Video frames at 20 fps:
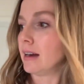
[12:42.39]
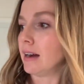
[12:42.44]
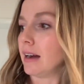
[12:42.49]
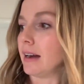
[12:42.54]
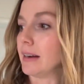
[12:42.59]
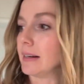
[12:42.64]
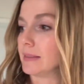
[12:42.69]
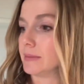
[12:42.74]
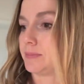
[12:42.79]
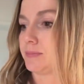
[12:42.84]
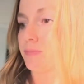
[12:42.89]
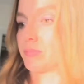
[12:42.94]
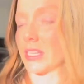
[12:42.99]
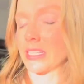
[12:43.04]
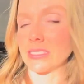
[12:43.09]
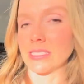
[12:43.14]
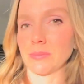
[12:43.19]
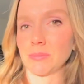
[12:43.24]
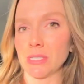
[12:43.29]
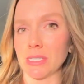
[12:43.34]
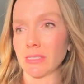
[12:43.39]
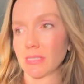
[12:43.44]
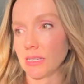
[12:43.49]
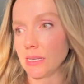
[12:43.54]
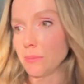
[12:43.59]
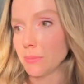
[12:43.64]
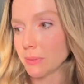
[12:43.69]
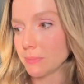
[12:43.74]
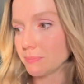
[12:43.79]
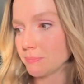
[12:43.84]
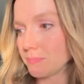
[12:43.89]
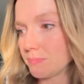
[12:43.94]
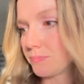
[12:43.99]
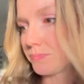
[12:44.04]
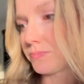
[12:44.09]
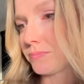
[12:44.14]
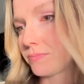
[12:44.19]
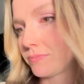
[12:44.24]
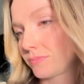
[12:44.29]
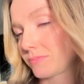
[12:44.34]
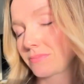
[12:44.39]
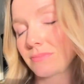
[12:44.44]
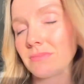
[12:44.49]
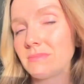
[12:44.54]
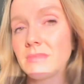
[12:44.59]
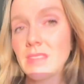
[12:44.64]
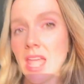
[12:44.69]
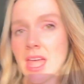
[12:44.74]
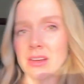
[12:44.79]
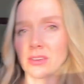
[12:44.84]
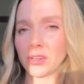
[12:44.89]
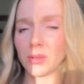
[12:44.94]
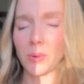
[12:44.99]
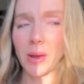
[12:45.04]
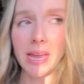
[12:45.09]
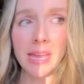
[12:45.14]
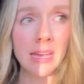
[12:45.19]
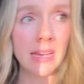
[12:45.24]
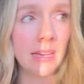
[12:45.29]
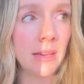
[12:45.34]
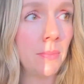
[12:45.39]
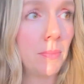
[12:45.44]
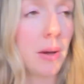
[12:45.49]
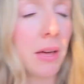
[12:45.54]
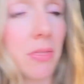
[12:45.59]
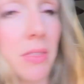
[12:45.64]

um, except to sleep. I don't know why, but